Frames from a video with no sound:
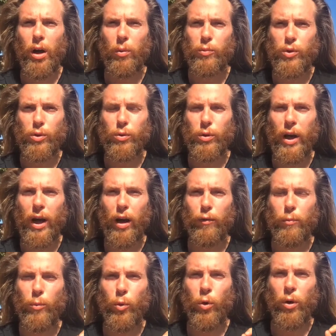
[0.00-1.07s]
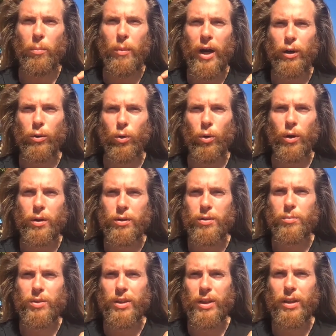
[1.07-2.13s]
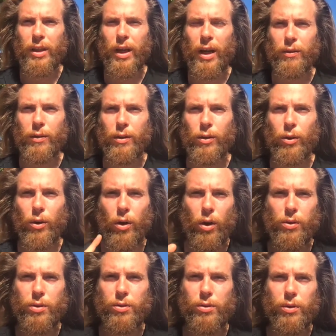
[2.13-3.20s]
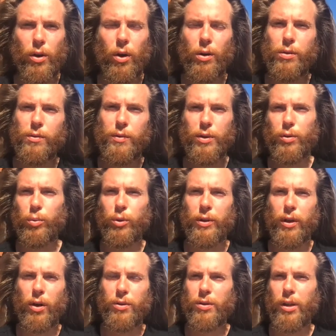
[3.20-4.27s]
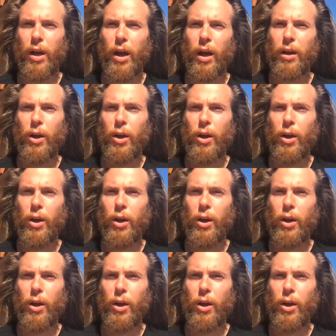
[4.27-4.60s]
you have more microorganisms in that than there are stars visible in our sky.